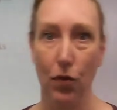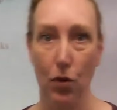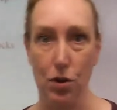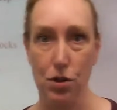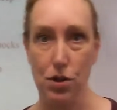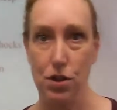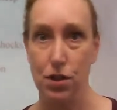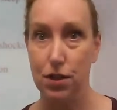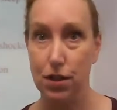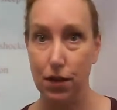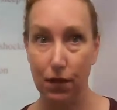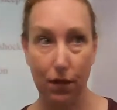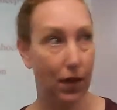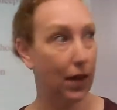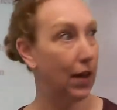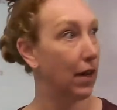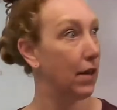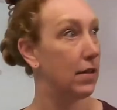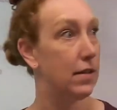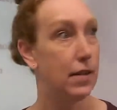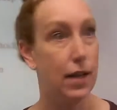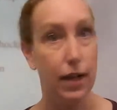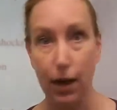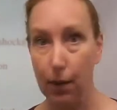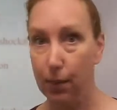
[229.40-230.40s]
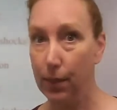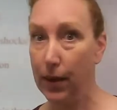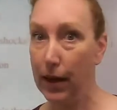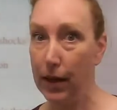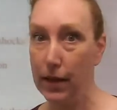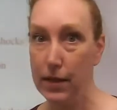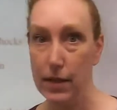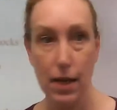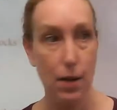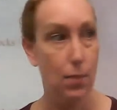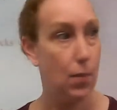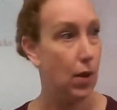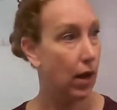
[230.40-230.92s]
fortunes of things like a
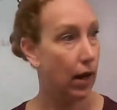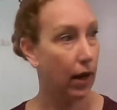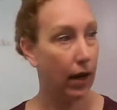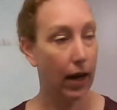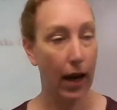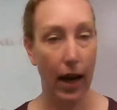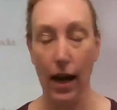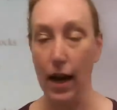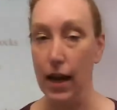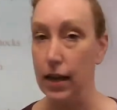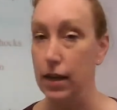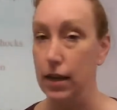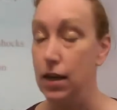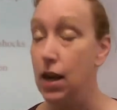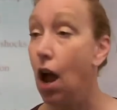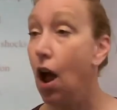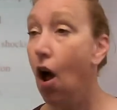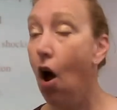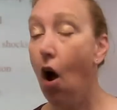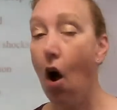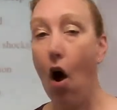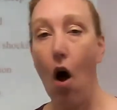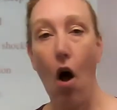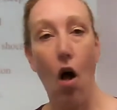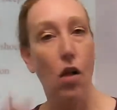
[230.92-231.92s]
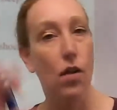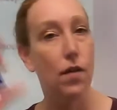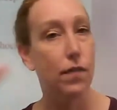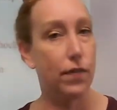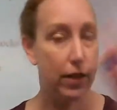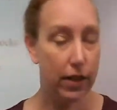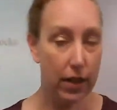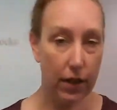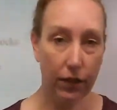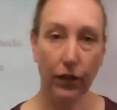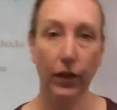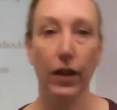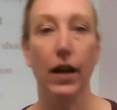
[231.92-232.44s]
pandemic and all of
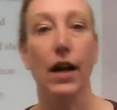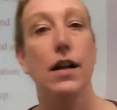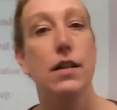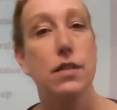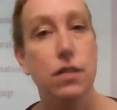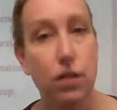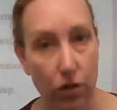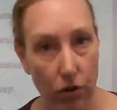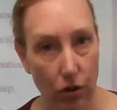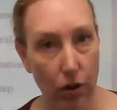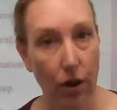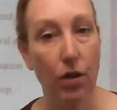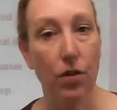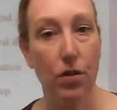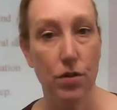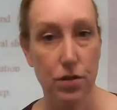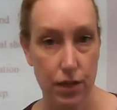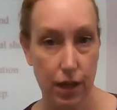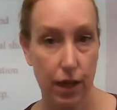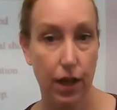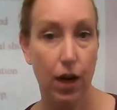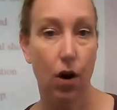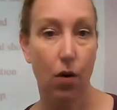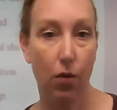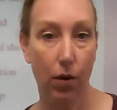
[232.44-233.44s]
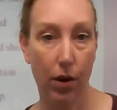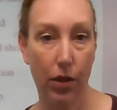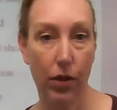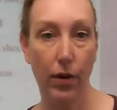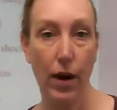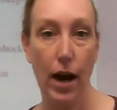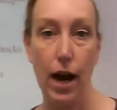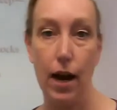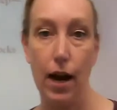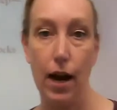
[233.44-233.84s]
the different kinds of struggles that go with